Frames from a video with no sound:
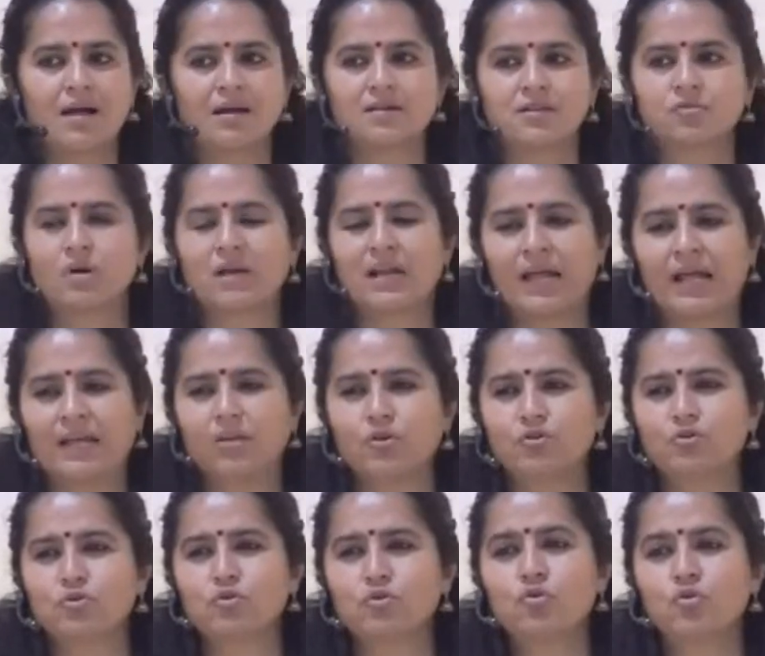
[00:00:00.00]
So I'd like you
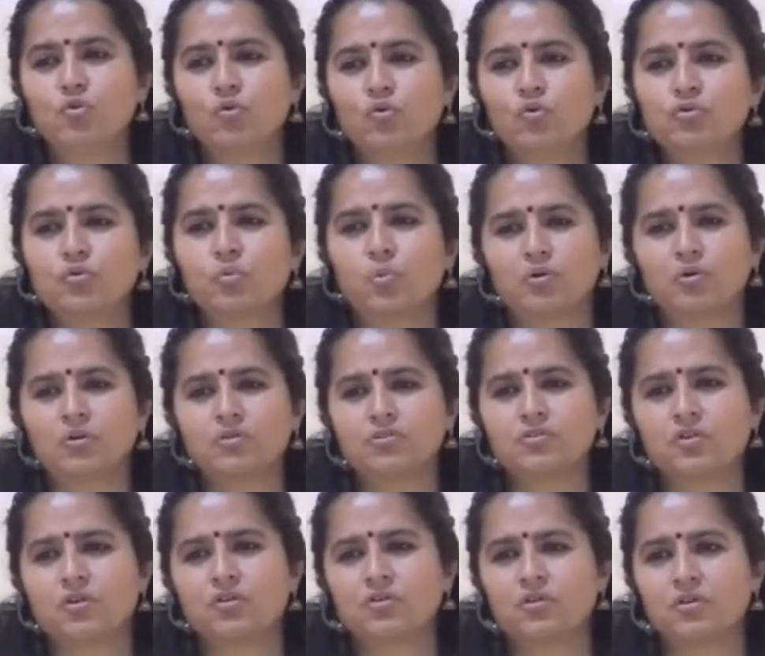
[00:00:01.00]
to note what is
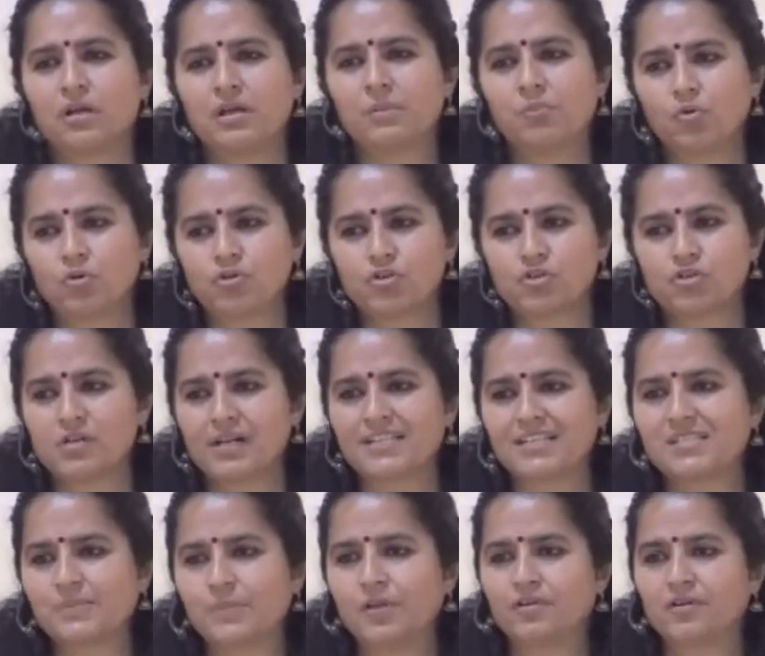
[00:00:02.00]
your emotional
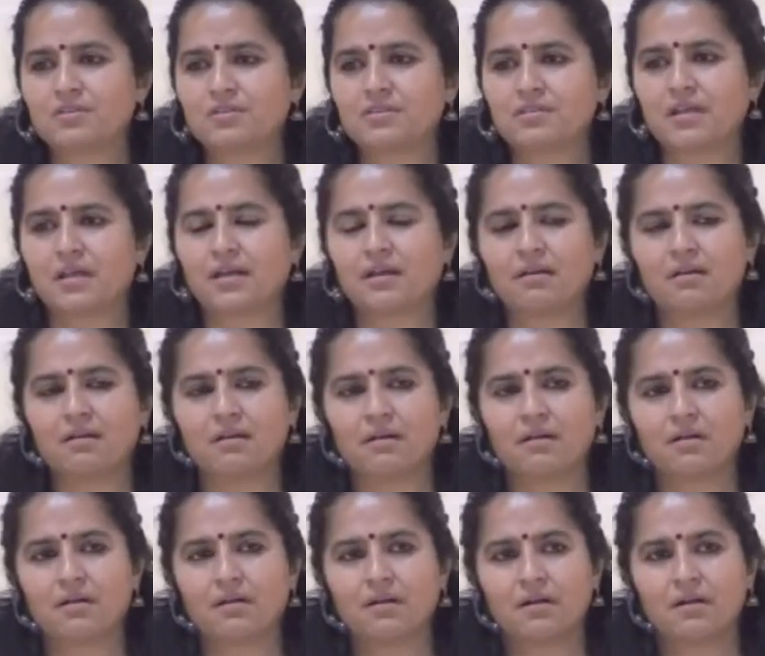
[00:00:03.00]
experience there.
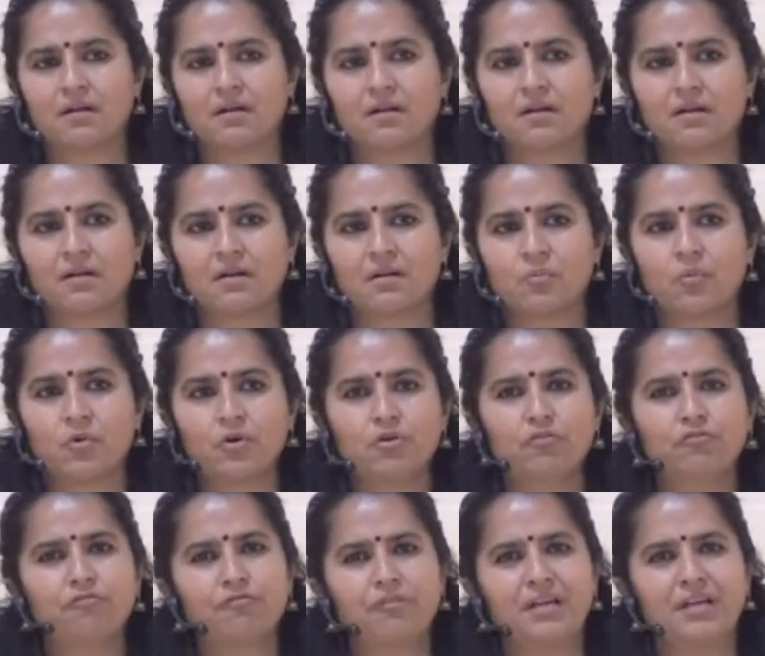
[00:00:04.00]
What do
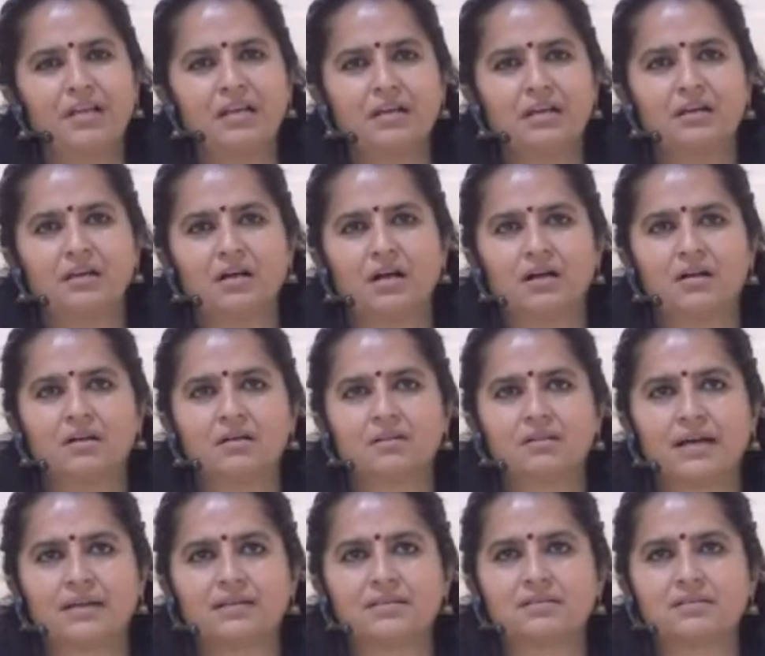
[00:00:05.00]
you feel under
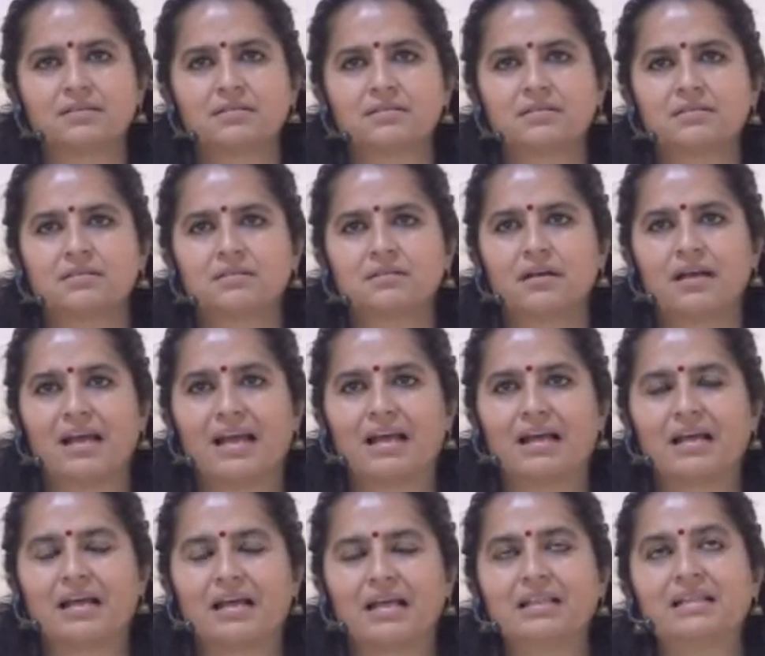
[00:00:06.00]
that,
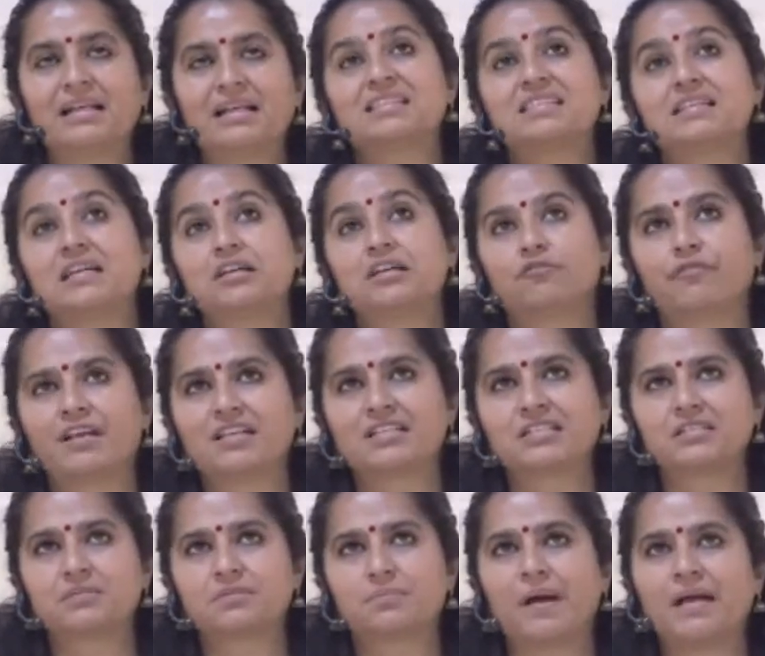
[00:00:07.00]
in that state of
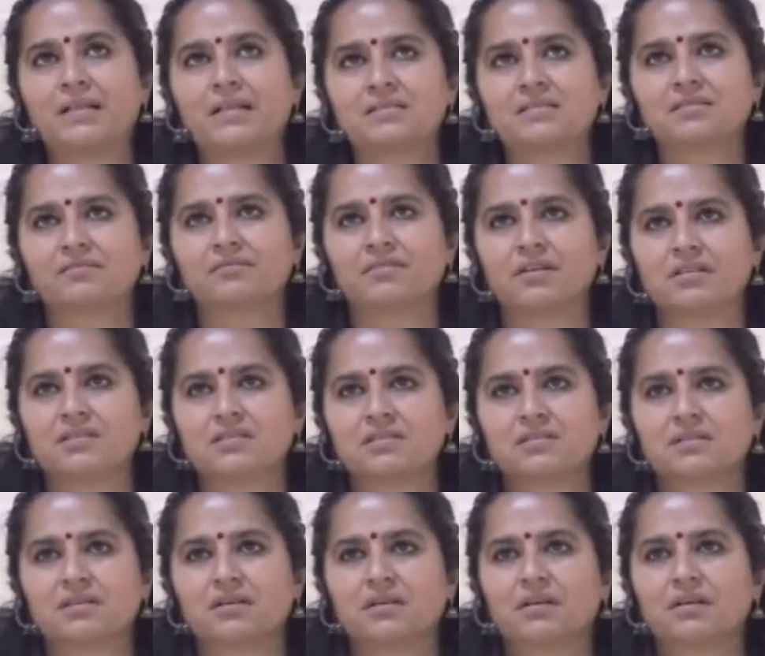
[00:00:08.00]

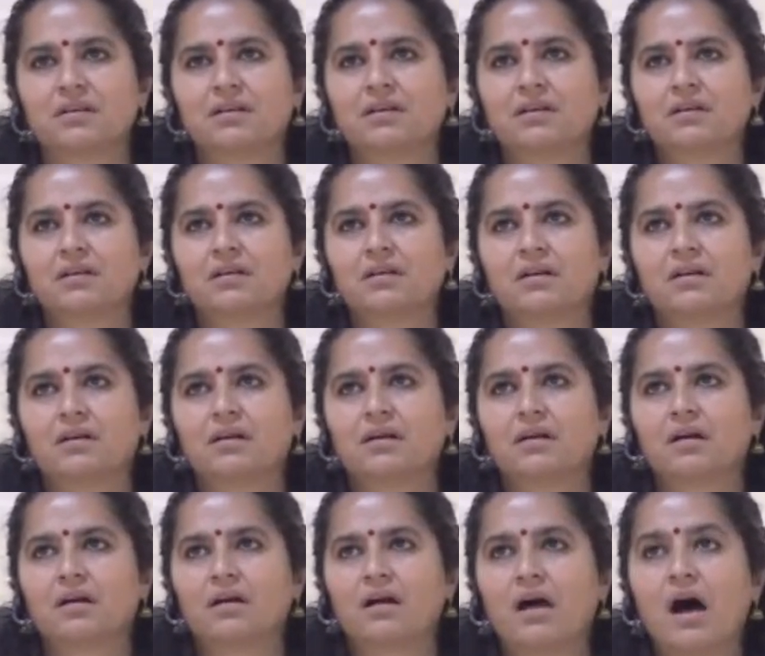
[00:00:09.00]
expansiveness?
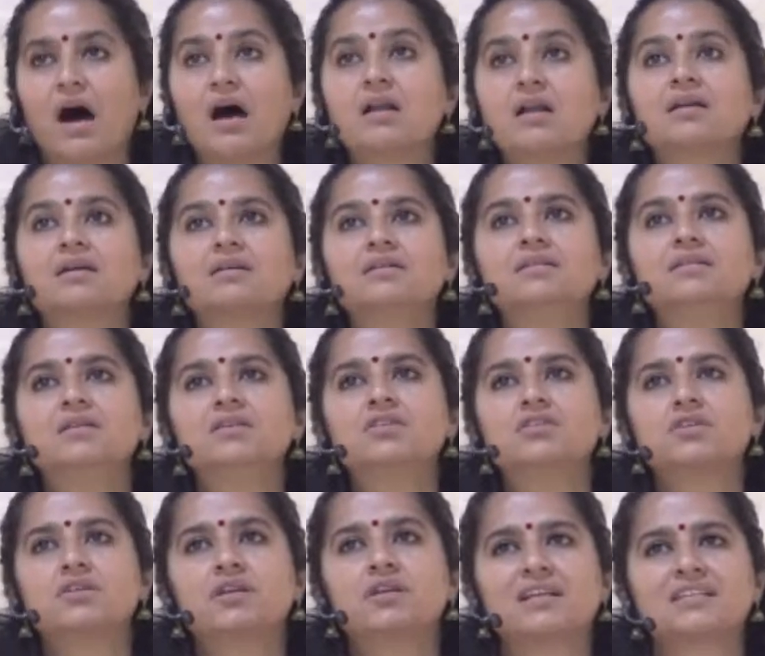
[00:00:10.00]

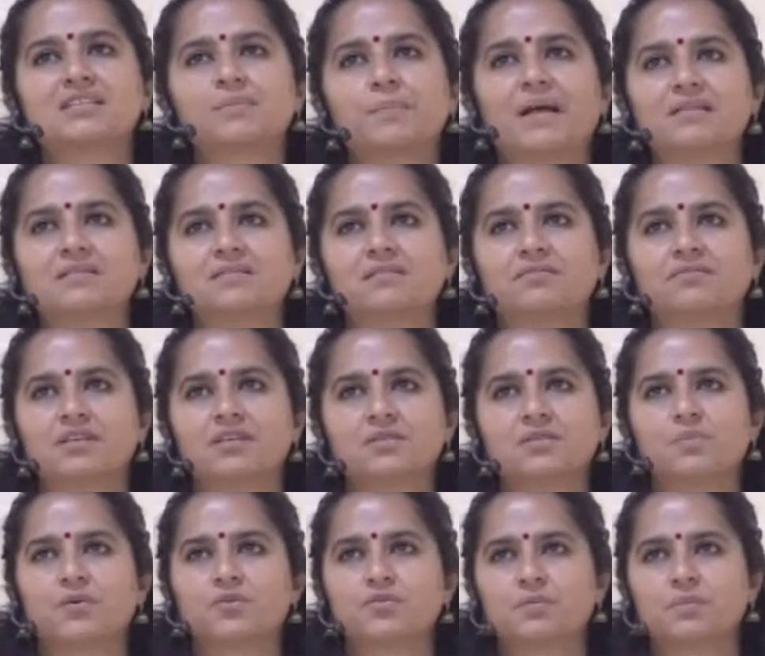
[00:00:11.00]
Unconditioned expansiveness
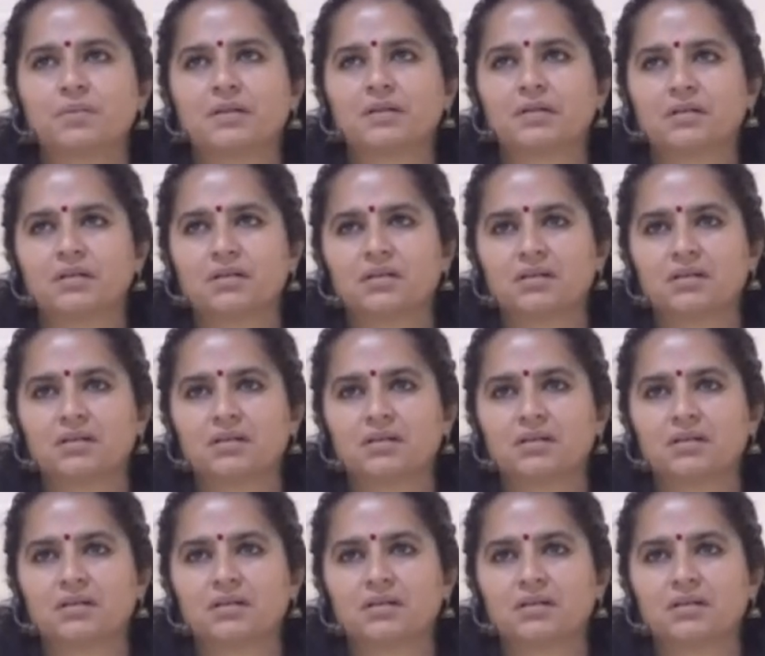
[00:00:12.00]
possibly.